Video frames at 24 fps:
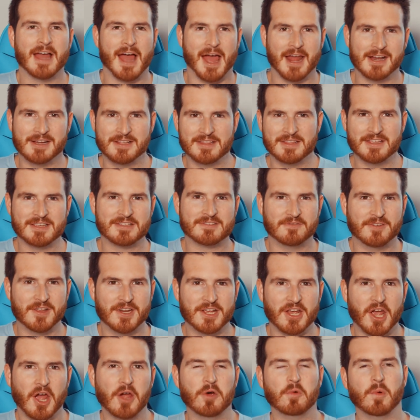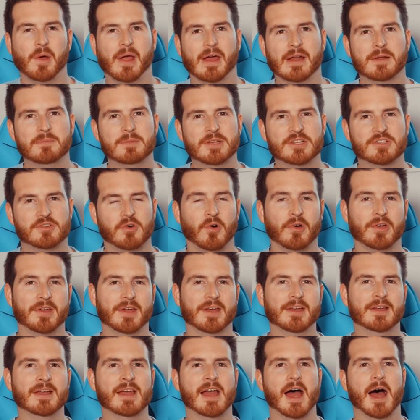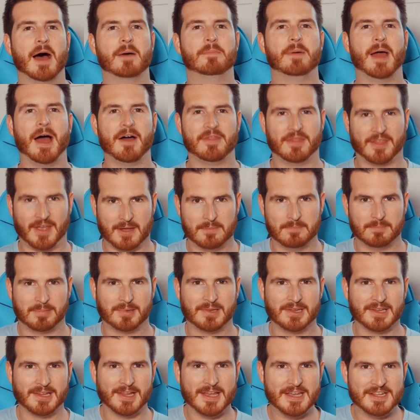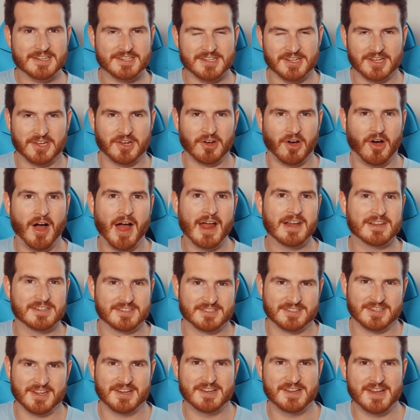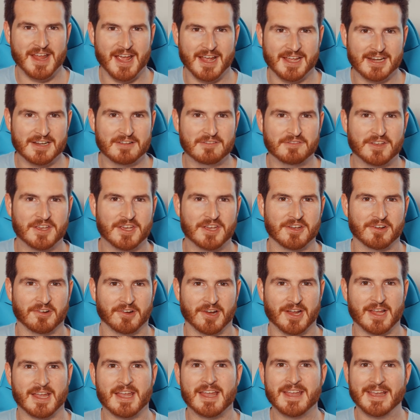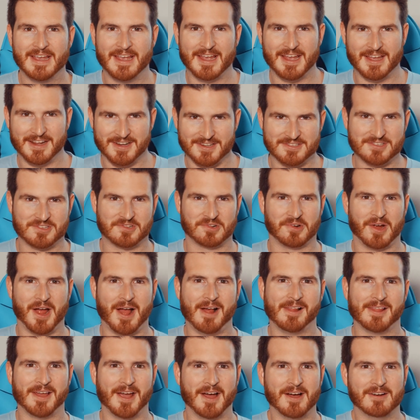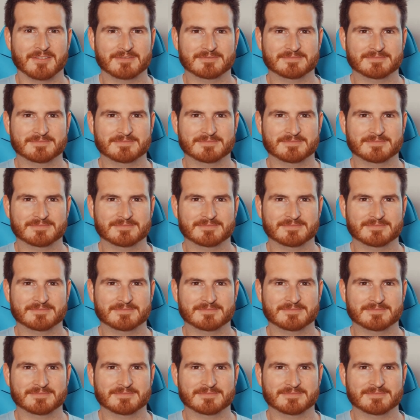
And in this video, we're going to be talking about the complete guide to negative gearing in Australia.